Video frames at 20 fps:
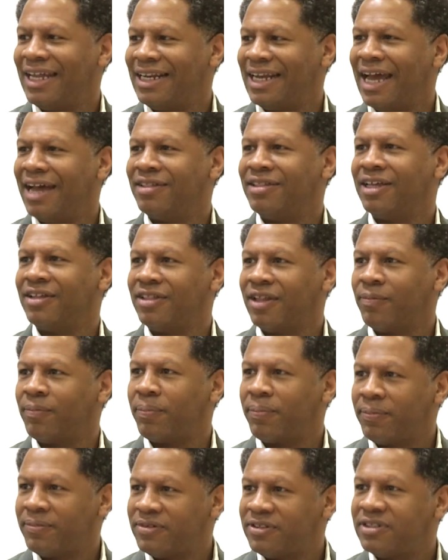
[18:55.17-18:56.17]
Now,
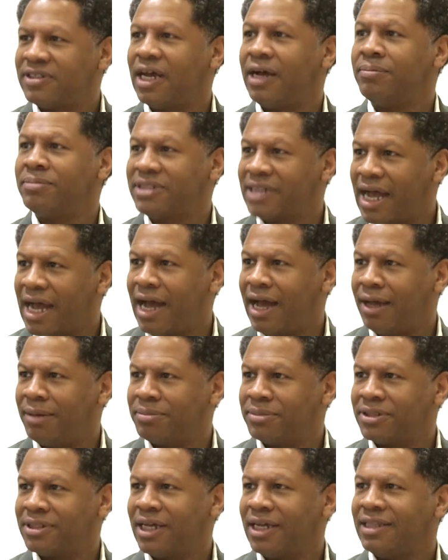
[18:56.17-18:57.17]

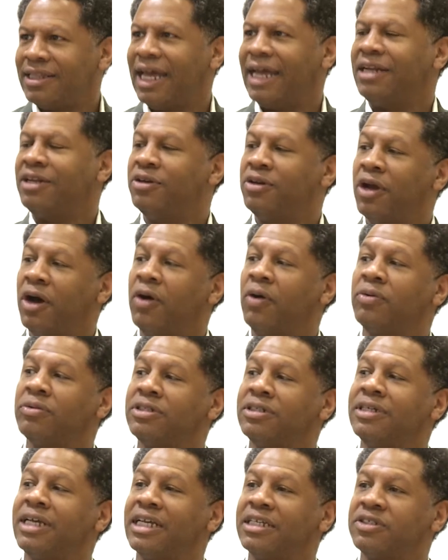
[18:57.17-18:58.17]
sometimes they know
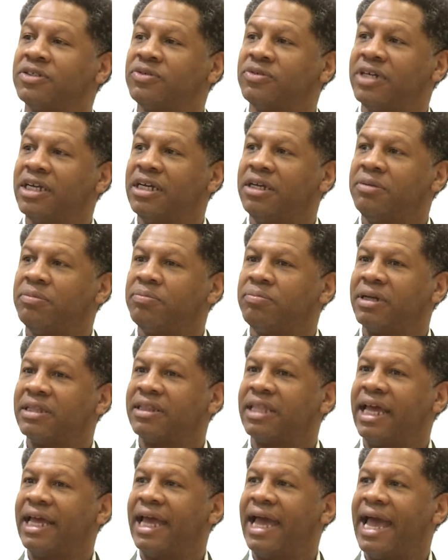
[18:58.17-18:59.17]
to get screened,
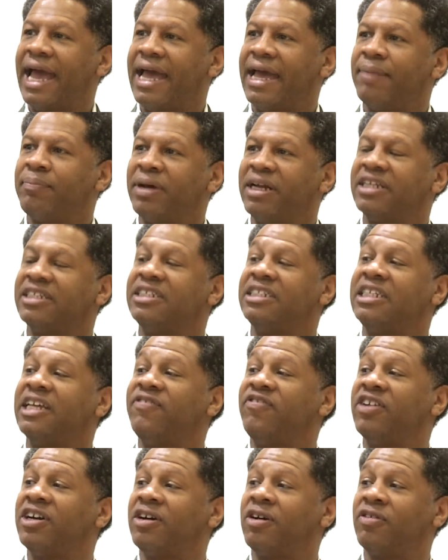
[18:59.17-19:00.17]
but it's
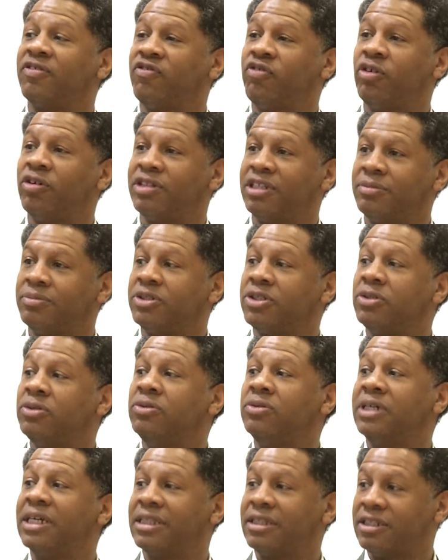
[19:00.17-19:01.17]
difficult for them
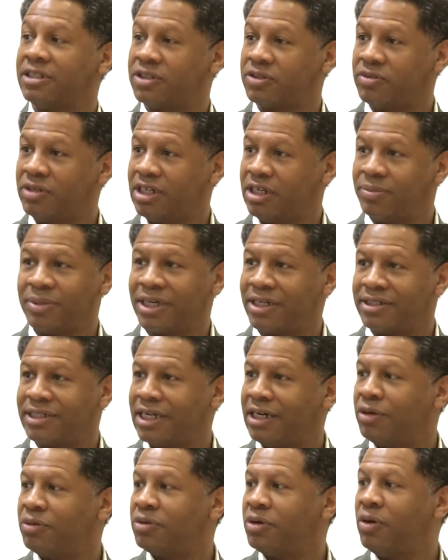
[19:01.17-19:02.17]
to get the screening because they
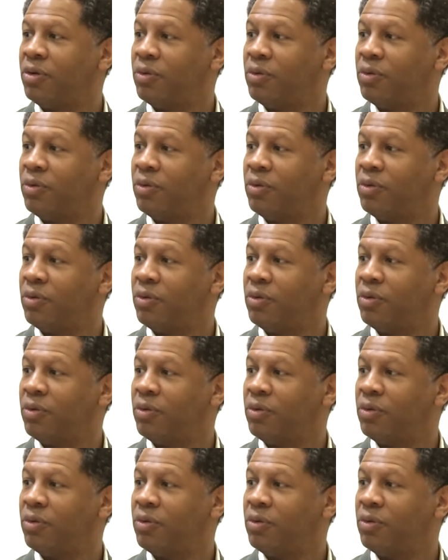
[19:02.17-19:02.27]
don't know